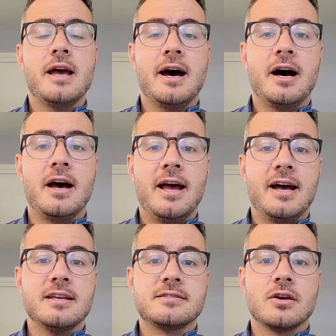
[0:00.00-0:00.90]

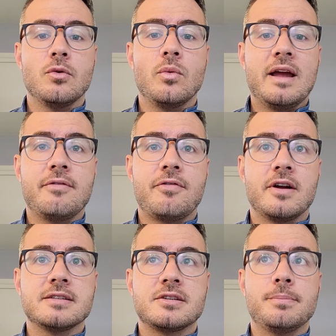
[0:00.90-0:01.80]
as a way for
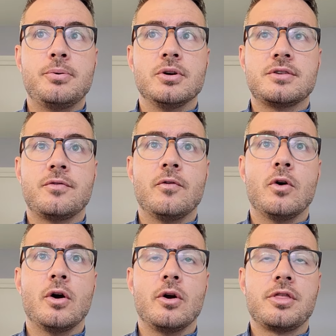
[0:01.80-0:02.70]
us to push
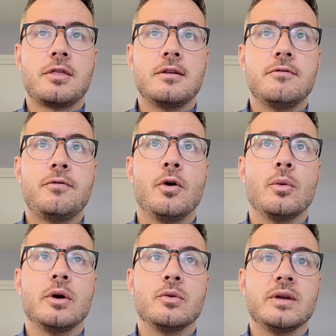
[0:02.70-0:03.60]

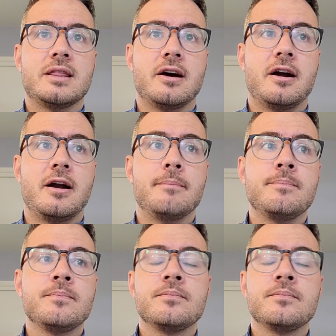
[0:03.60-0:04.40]
forward with our